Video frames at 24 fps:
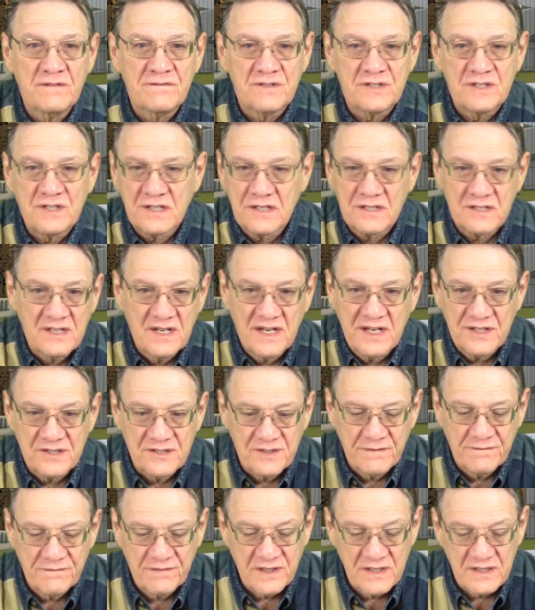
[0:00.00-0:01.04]
of
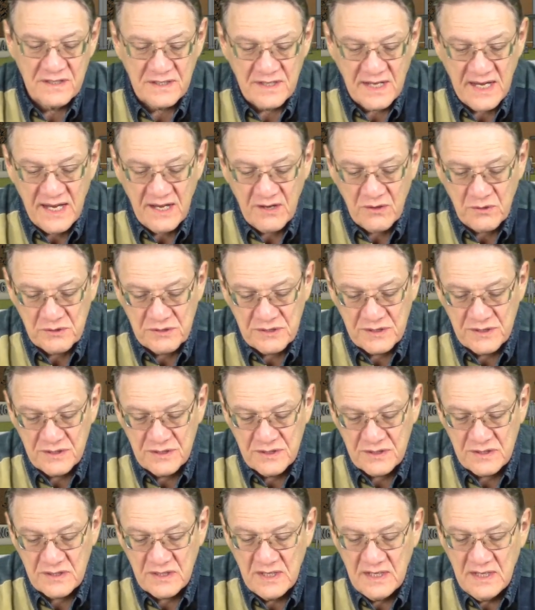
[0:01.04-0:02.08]
success of these
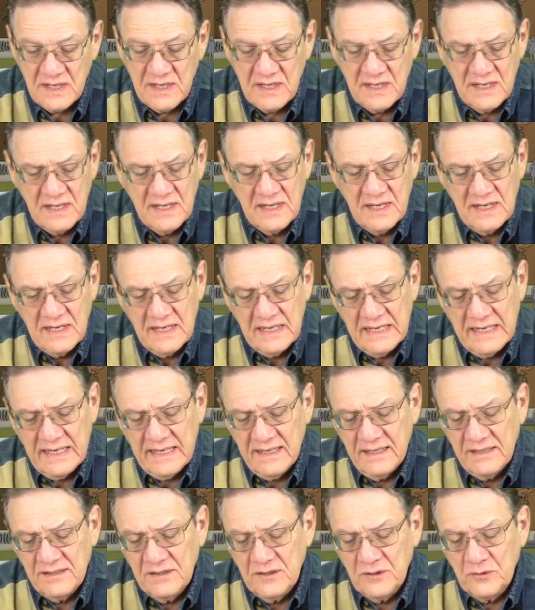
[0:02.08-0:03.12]
houses.
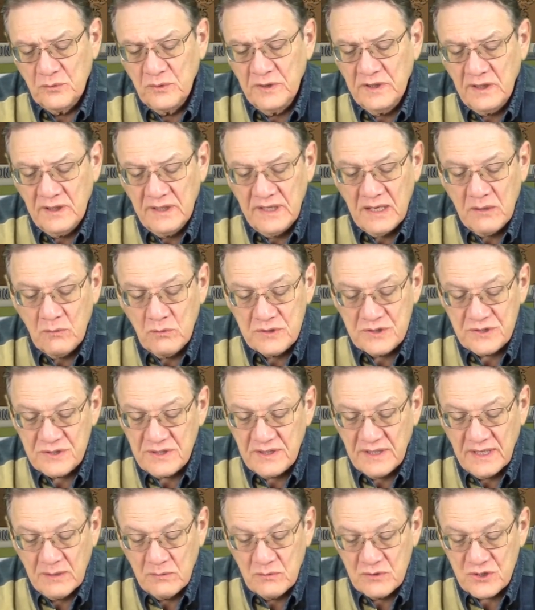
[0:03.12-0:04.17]
Really, I
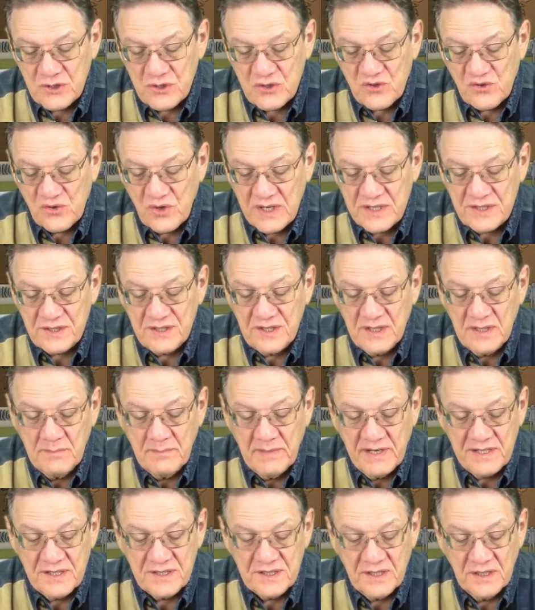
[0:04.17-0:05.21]
was trusting
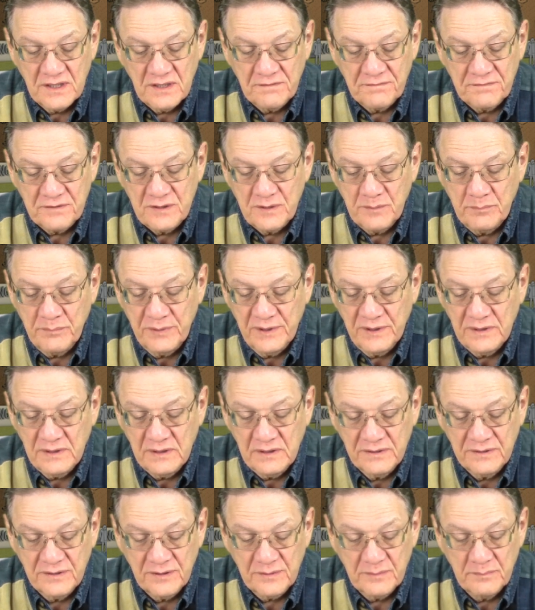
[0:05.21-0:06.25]
myself to
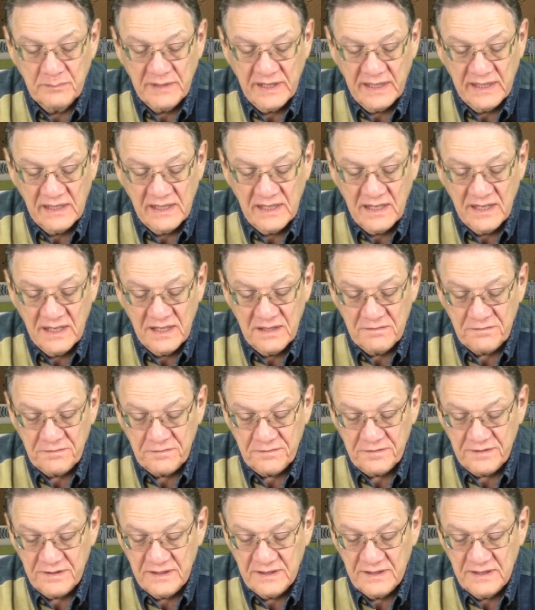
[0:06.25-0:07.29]
build my
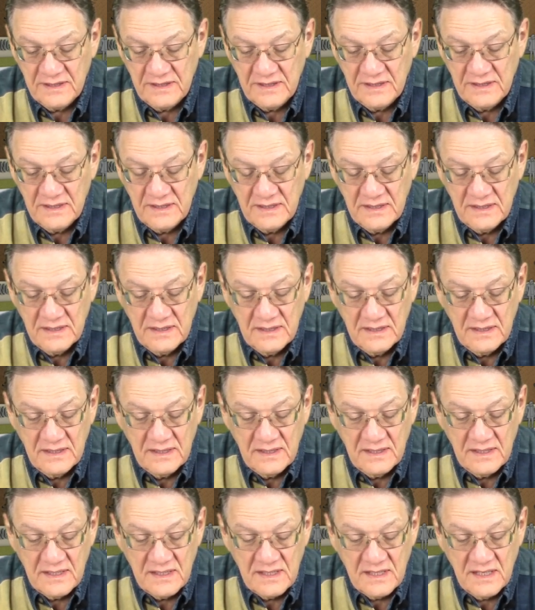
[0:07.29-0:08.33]
life
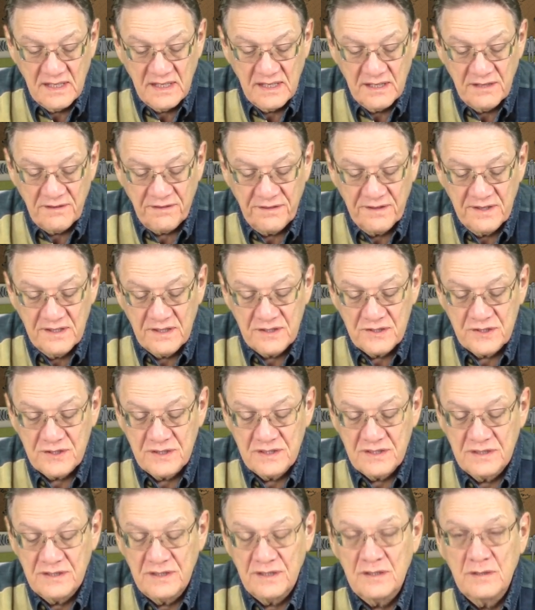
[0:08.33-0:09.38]
on things
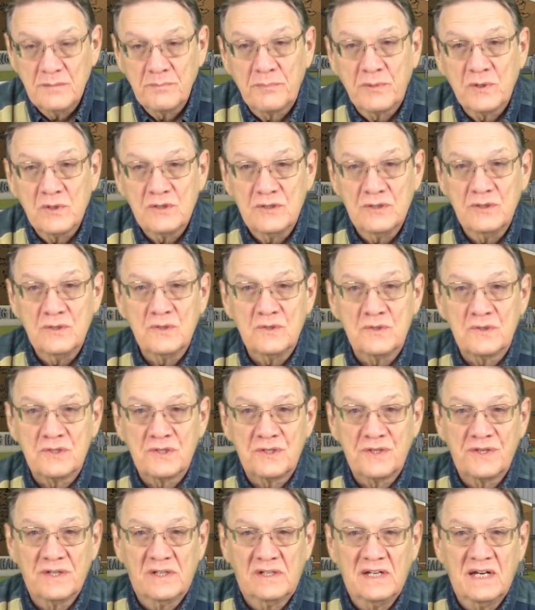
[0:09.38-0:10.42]
that didn't
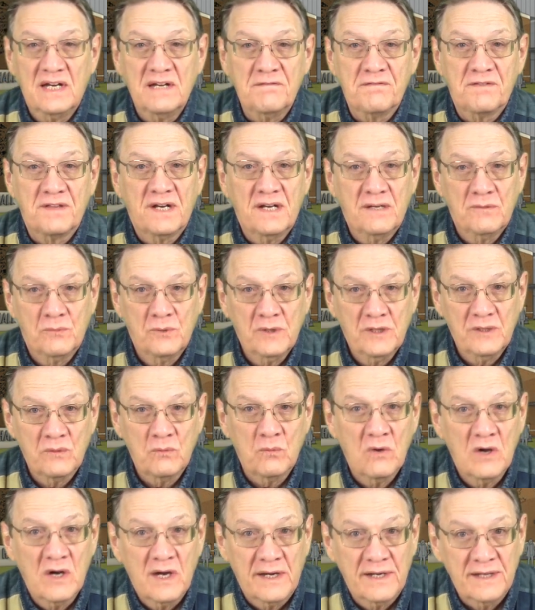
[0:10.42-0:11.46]
produce the life that I really
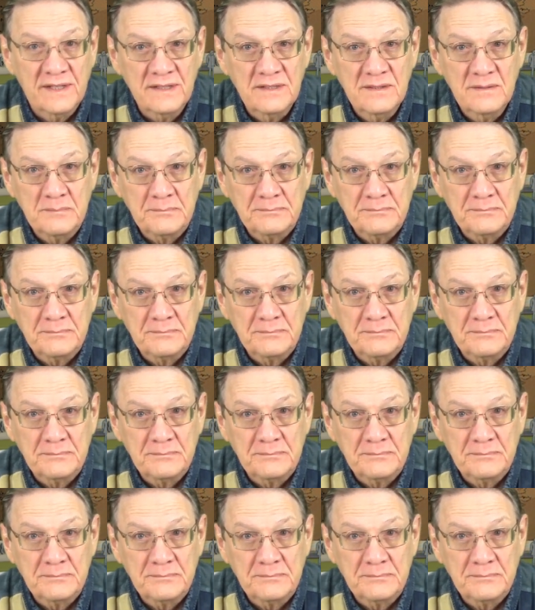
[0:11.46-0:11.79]
wanted.